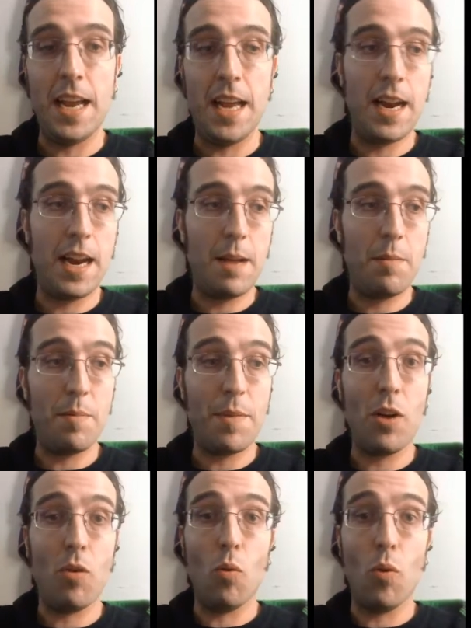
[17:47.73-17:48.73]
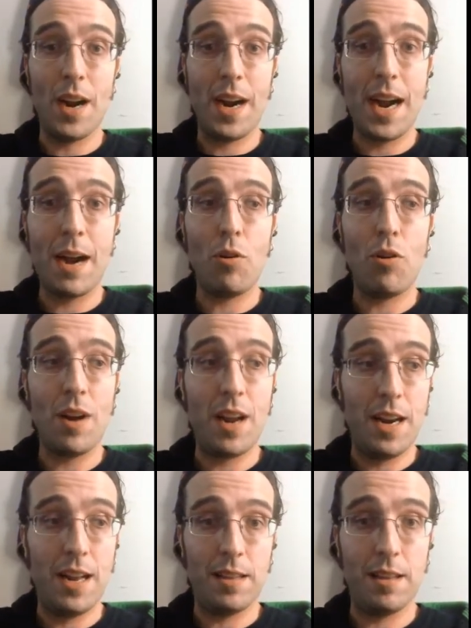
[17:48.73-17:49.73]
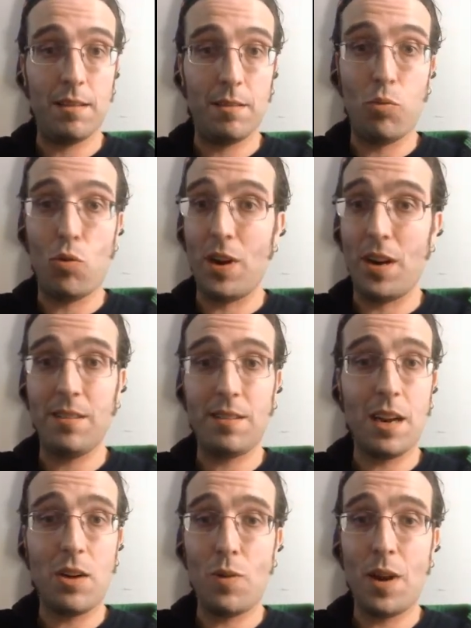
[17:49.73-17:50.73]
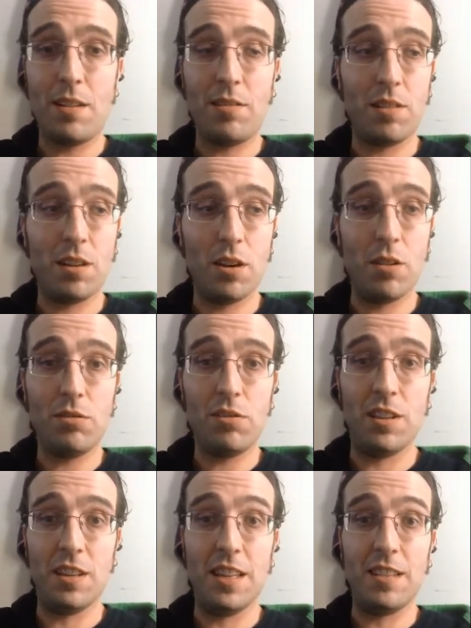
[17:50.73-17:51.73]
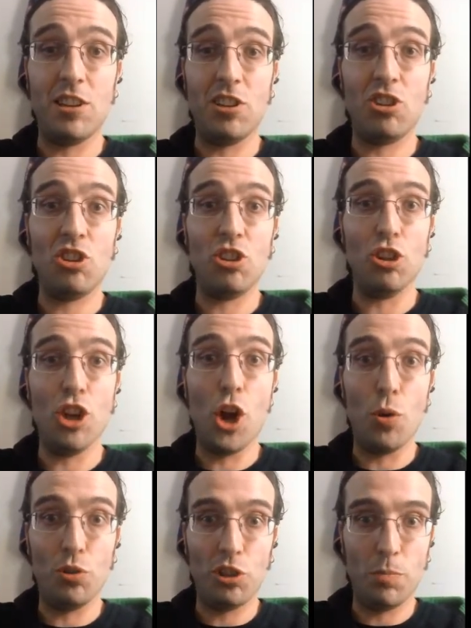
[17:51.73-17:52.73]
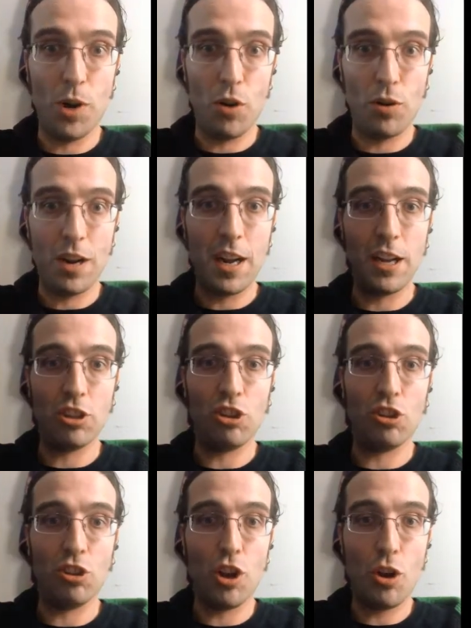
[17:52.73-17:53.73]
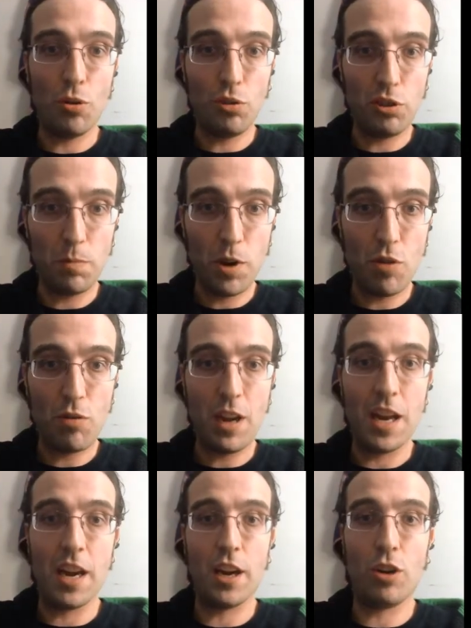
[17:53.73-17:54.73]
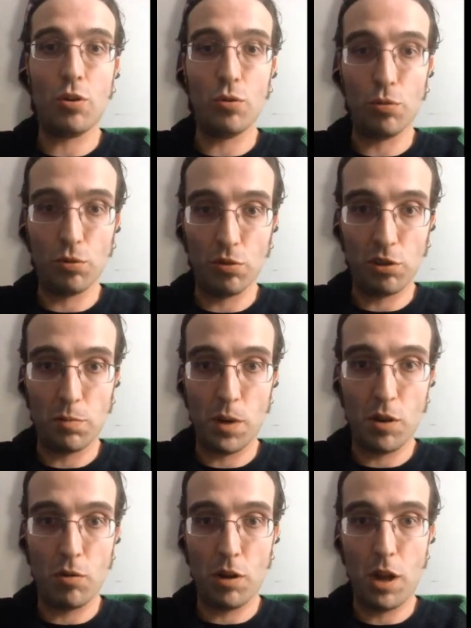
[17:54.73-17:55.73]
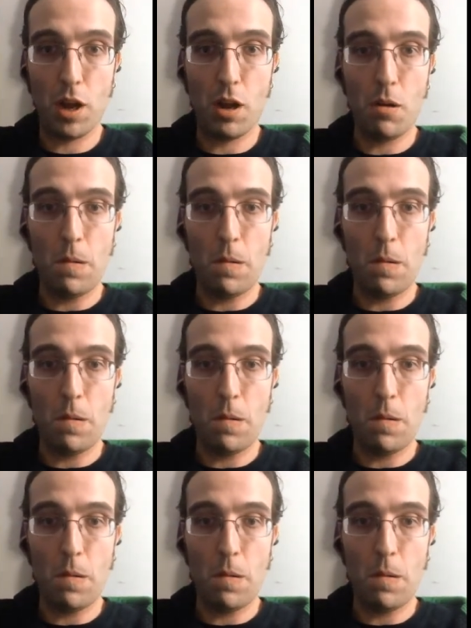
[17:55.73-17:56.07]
And I am about 1 hour in at this point. It's got a ways to go still, and it's a slow smoke. A slow smoke and a cool smoke.